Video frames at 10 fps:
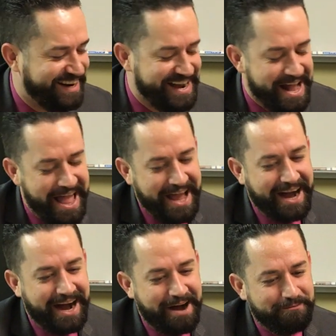Right?
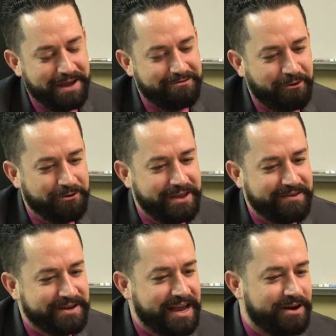And fourth, you
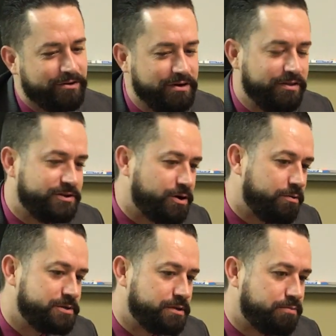have to kind of agree to the
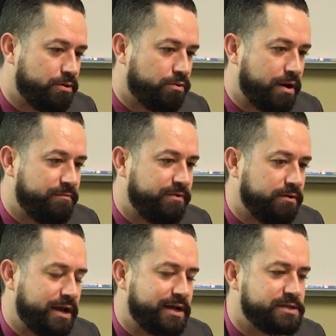terms of the program, Phil.
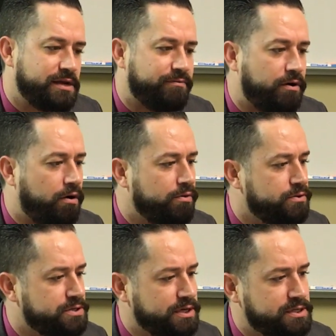Like I said, if all
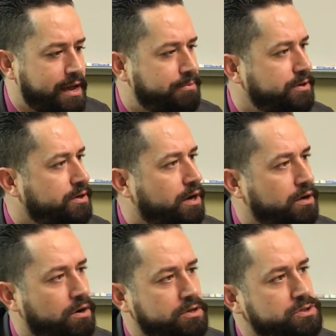those things happen, you
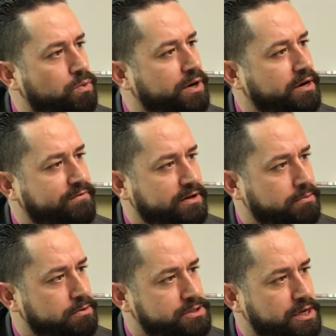cut costs 20 to
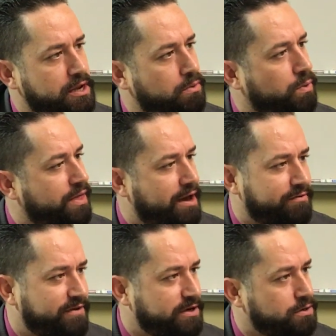50% without
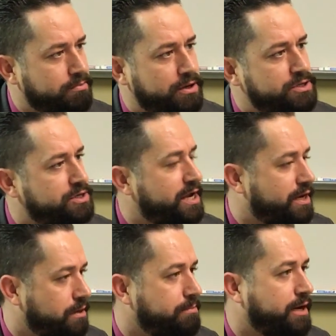affecting your budget,
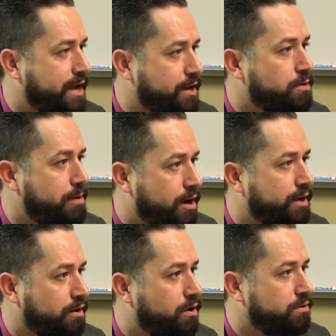taking any money out of your
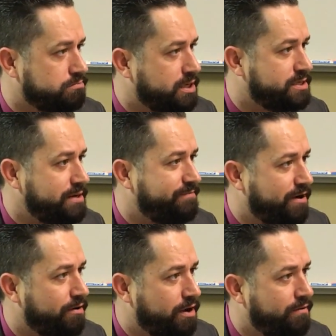pocket at all. Does that seem
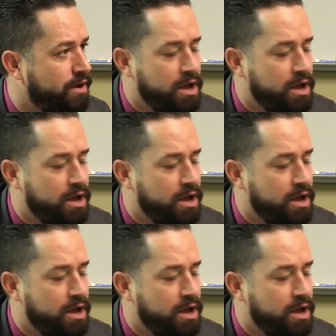fair enough?